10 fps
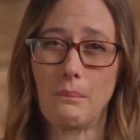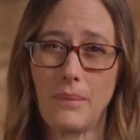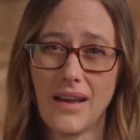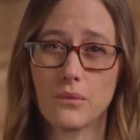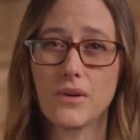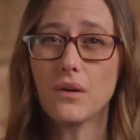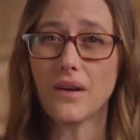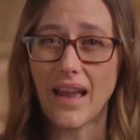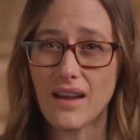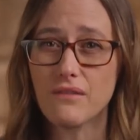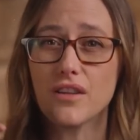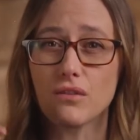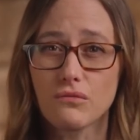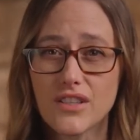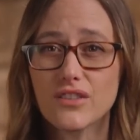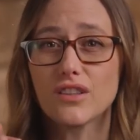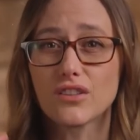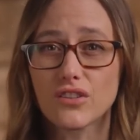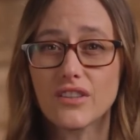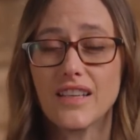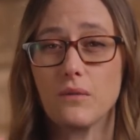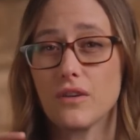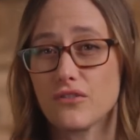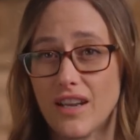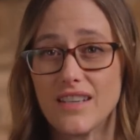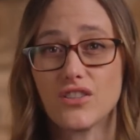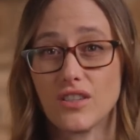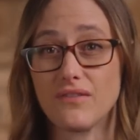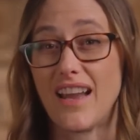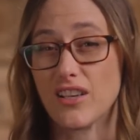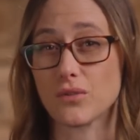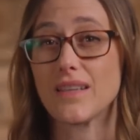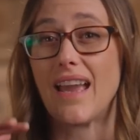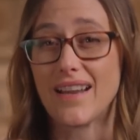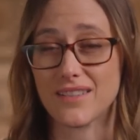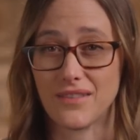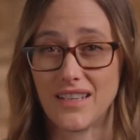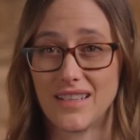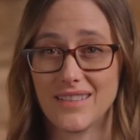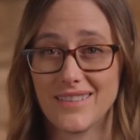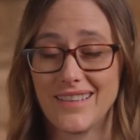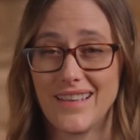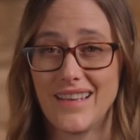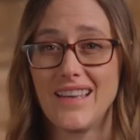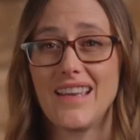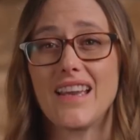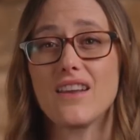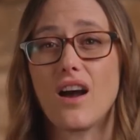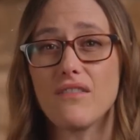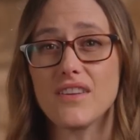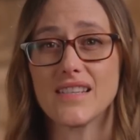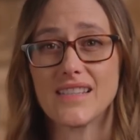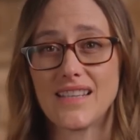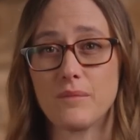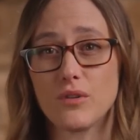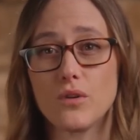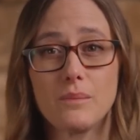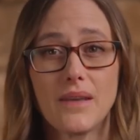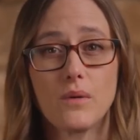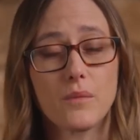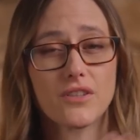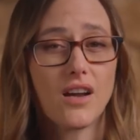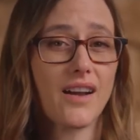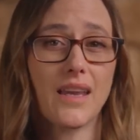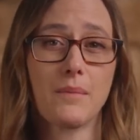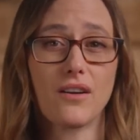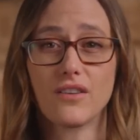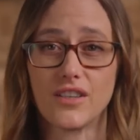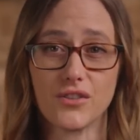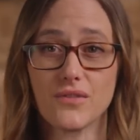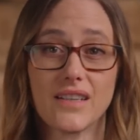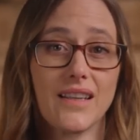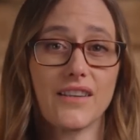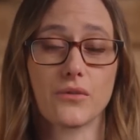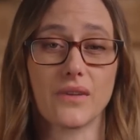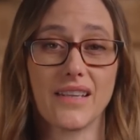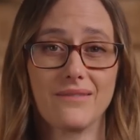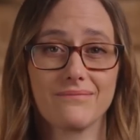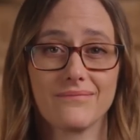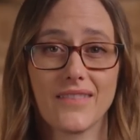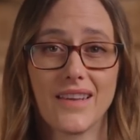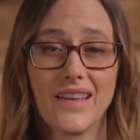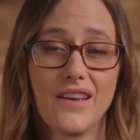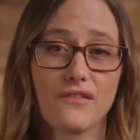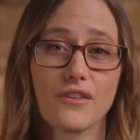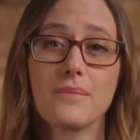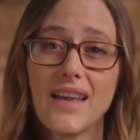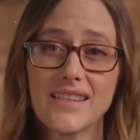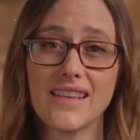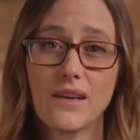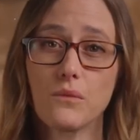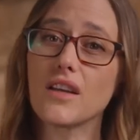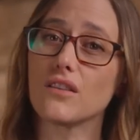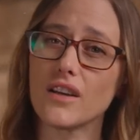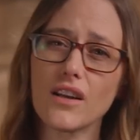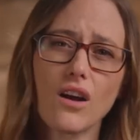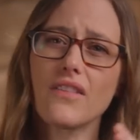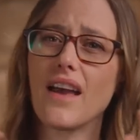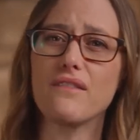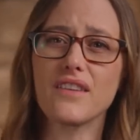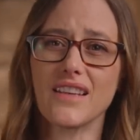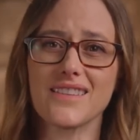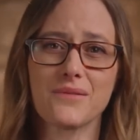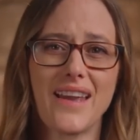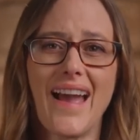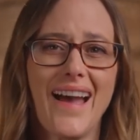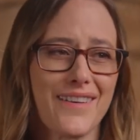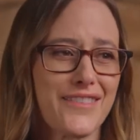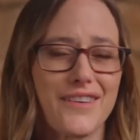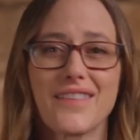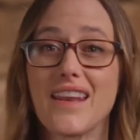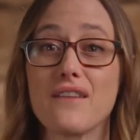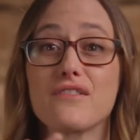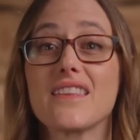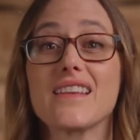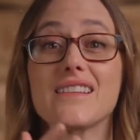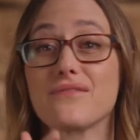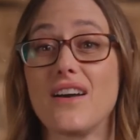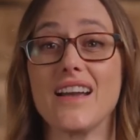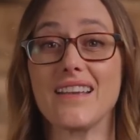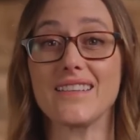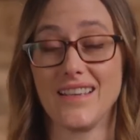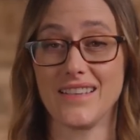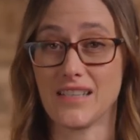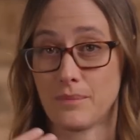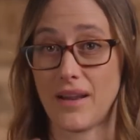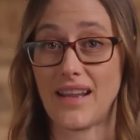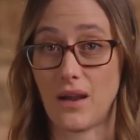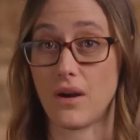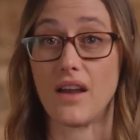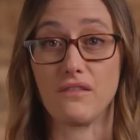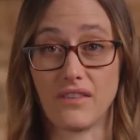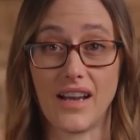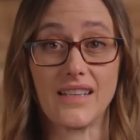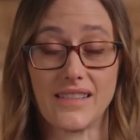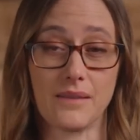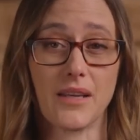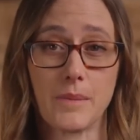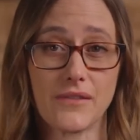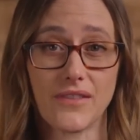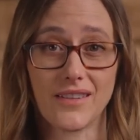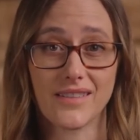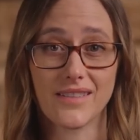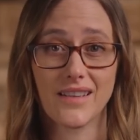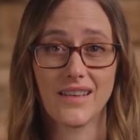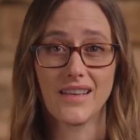but we don't have the original learning we are trying to shift actually activated. An obvious example would be when we're talking about our issues intellectually. From that state, we can look at all the evidence we have, you know, that everything's fine, despite how unfine it sometimes feels.